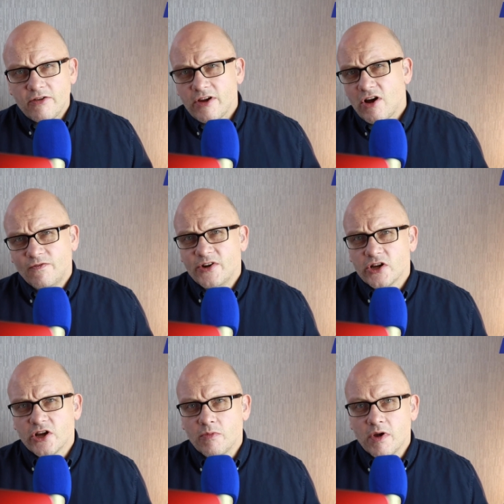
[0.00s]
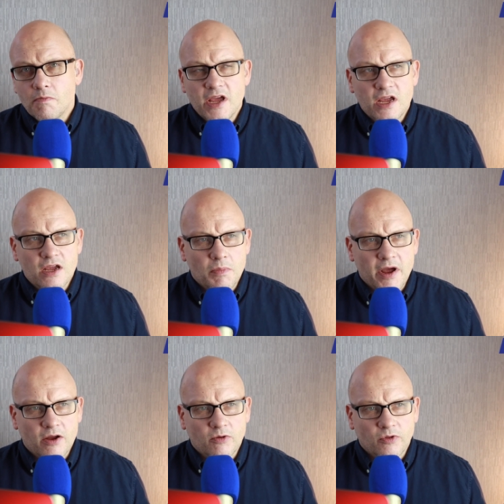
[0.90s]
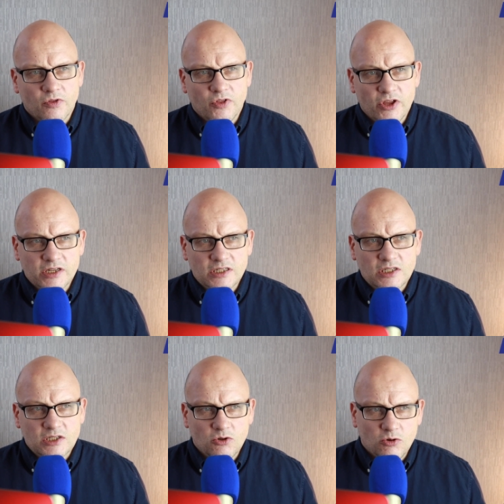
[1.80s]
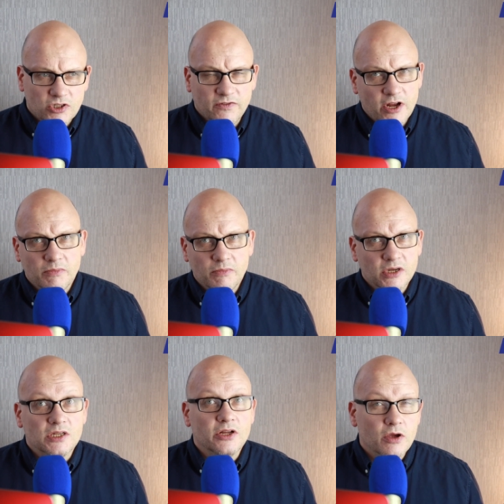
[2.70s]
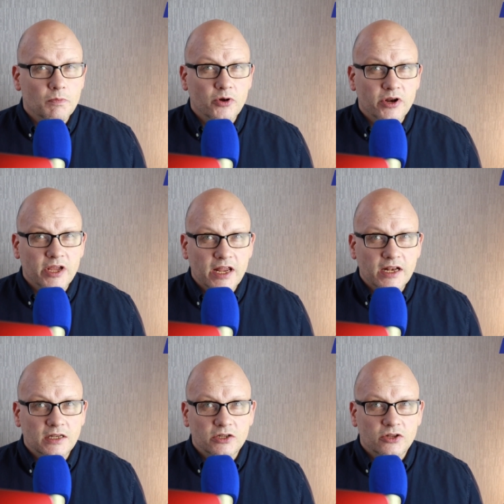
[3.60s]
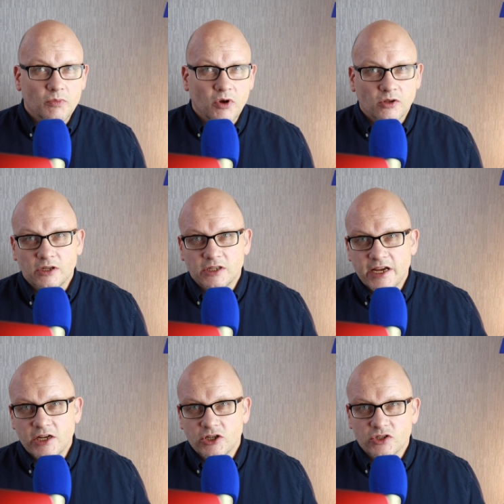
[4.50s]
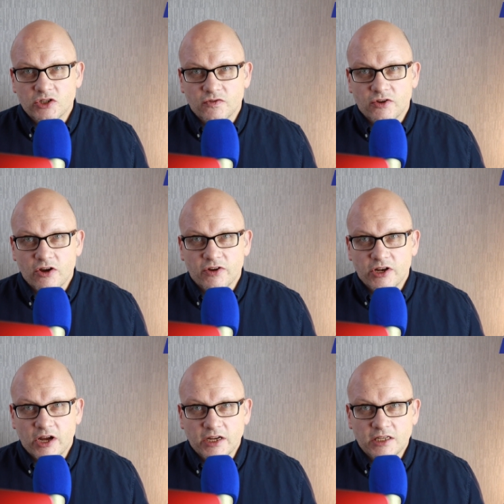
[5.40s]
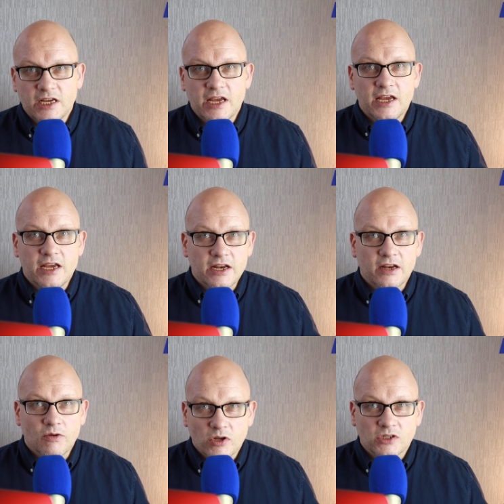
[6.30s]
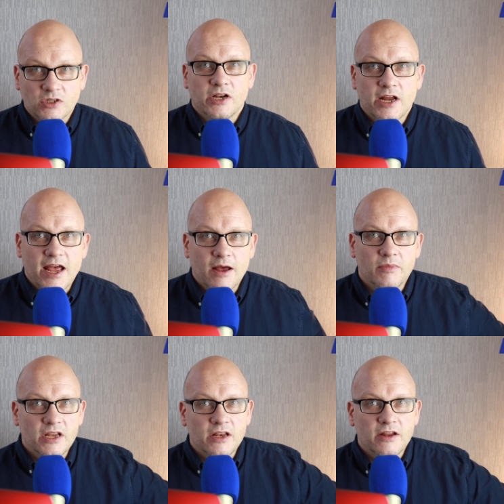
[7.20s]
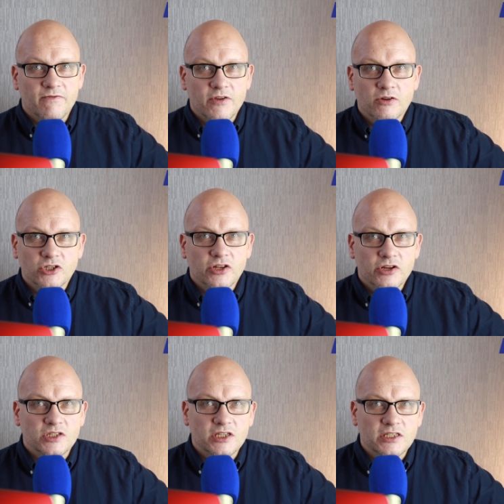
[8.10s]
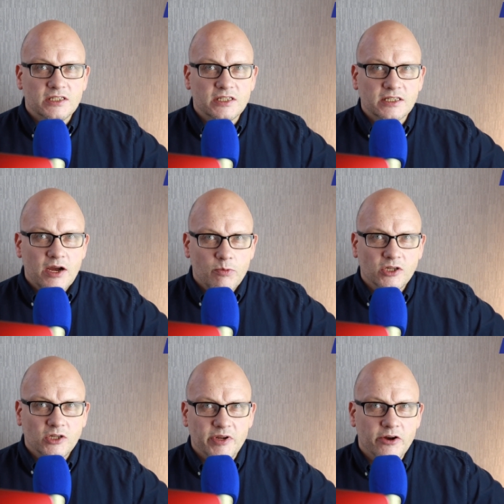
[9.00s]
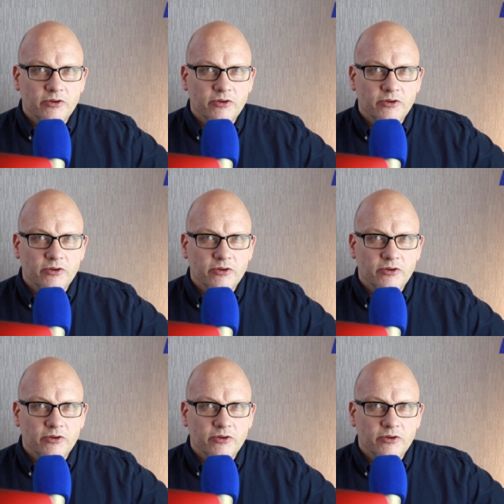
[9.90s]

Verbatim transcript: confident can we be about the sorts of numbers that you're putting into the model, the dangers of COVID 19 and what's going to happen in the future? Those statistics, how well do we know